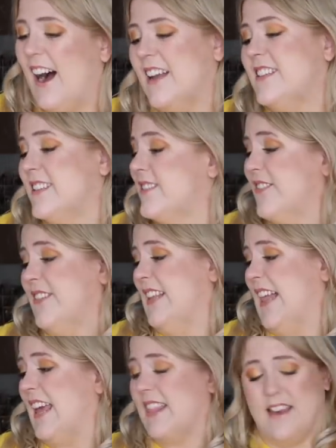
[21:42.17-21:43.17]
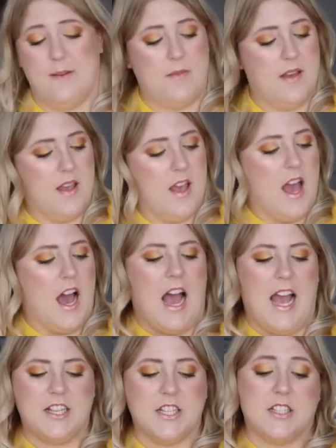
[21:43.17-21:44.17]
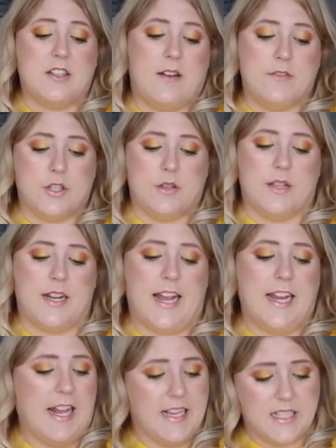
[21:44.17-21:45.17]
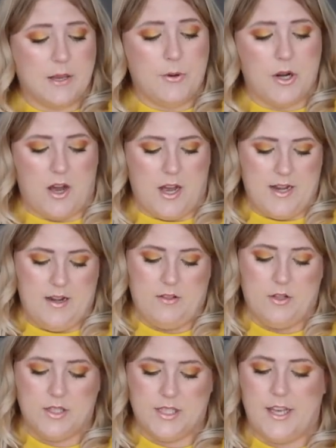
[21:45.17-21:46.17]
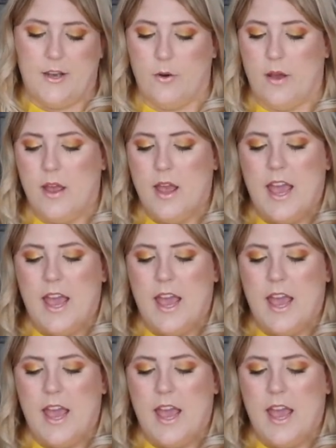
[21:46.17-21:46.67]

I just really like them. I just love a shoe that I can easily put on, looks cute,